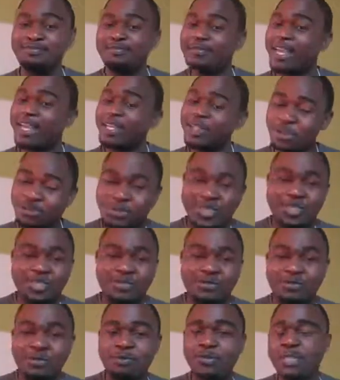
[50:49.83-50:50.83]
adopted
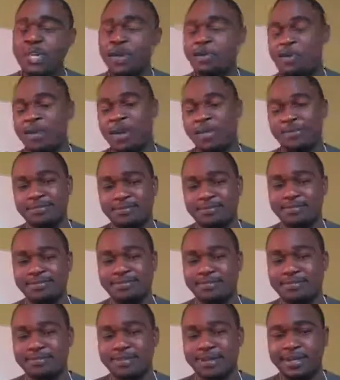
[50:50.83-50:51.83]
it from somewhere,
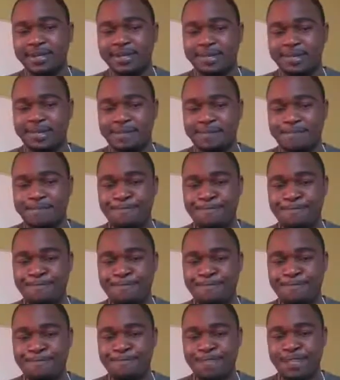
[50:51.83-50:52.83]
but
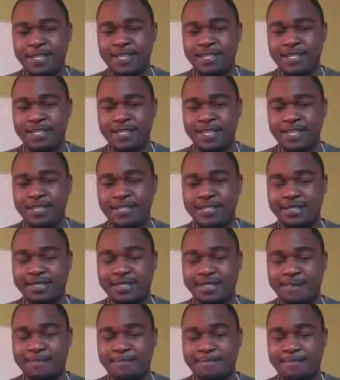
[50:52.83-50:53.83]
it says
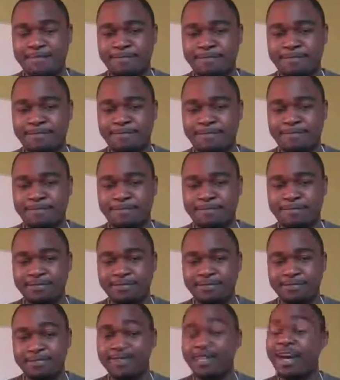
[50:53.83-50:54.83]
the
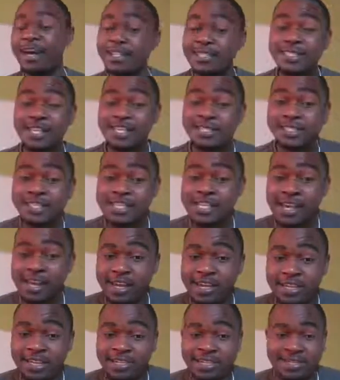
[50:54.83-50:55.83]
answer is
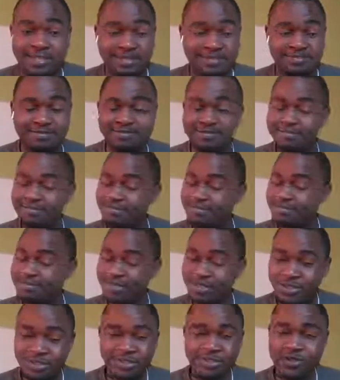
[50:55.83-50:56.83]
GIS.
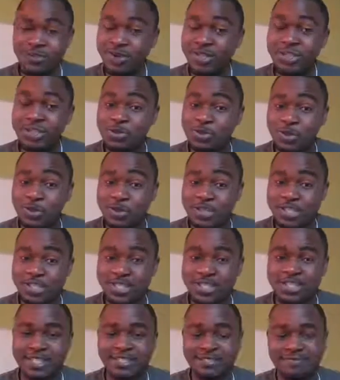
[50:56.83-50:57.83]
What is your
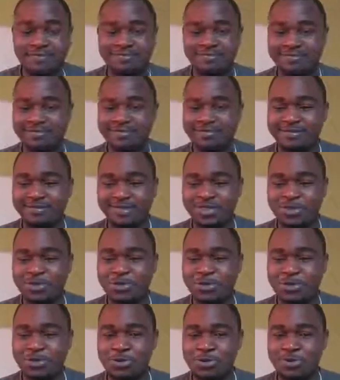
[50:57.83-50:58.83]
question?
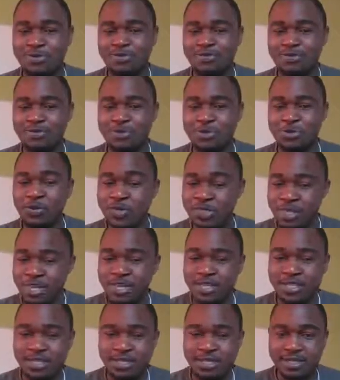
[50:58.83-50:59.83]
So with
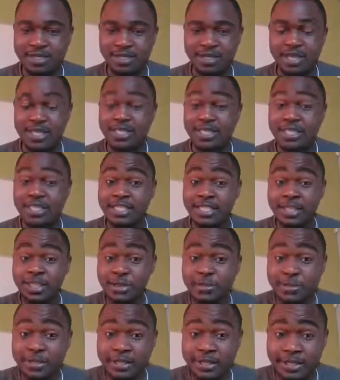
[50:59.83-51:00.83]
that, ladies and
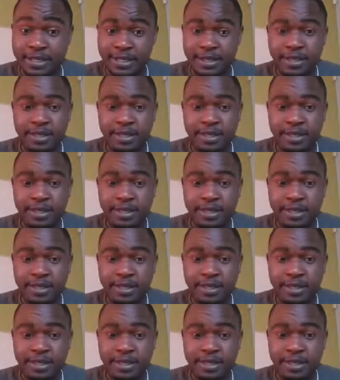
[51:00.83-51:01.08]
gentlemen,